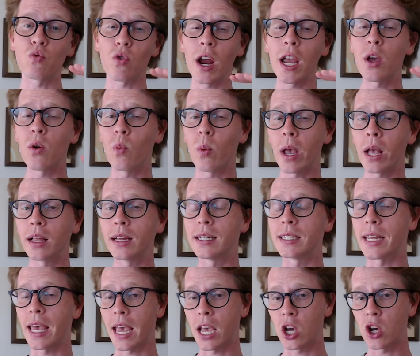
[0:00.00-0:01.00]
right whale
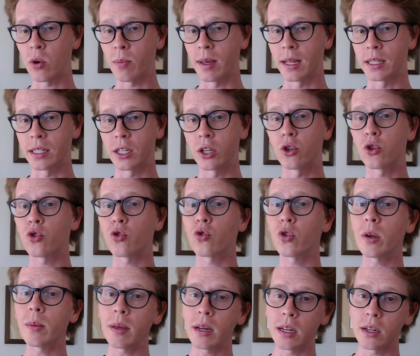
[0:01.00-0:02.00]
entanglements
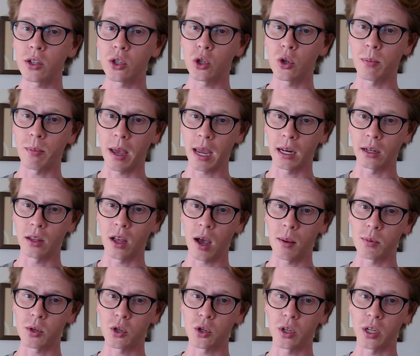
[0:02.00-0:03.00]
attributed to Maine
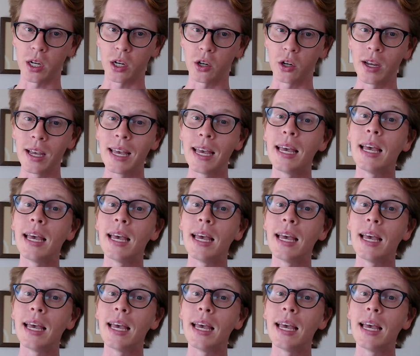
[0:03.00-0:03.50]
lobster gear